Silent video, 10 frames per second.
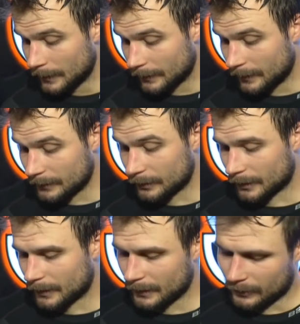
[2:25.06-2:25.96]
Yeah, I think
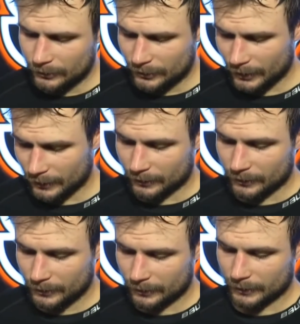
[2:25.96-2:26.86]
so. I think Coots said it
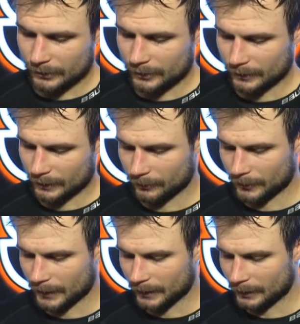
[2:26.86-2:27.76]
earlier this year that
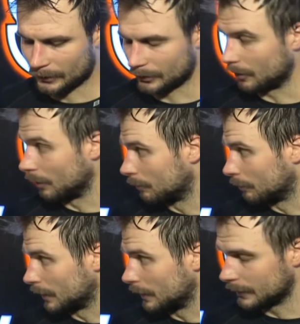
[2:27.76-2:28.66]
we kind of just go out
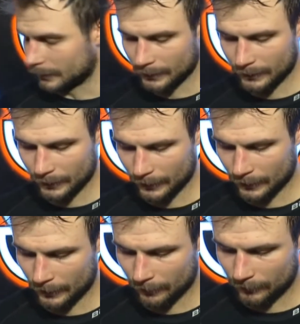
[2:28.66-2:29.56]
and play,
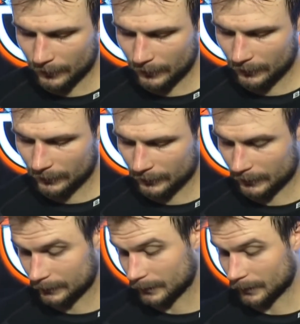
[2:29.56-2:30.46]
and I
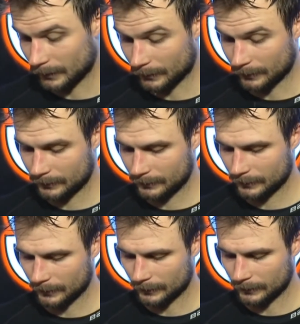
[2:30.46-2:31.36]
think that's kind
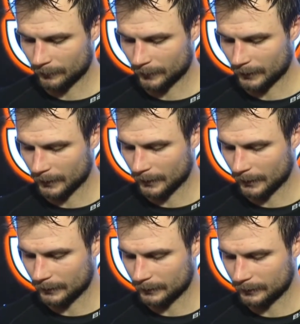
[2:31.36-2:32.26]
of some of the young
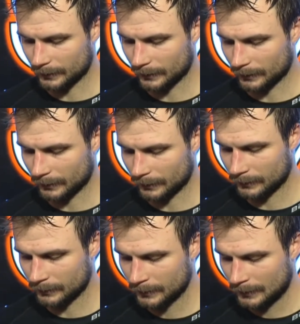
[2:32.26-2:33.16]
guys
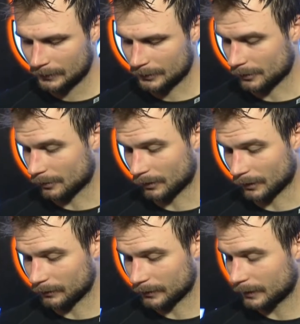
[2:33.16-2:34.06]
just
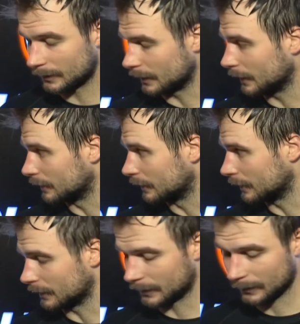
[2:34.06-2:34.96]
going out there and
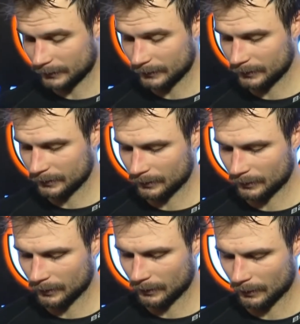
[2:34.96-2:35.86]
kind of
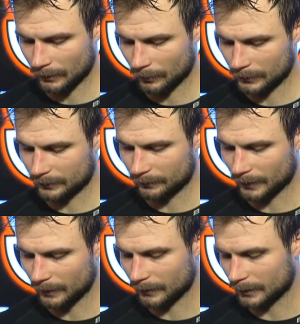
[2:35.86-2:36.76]
seizing what's in
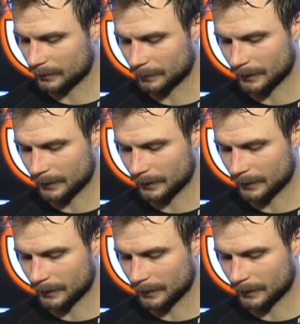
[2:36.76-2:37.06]
front of us.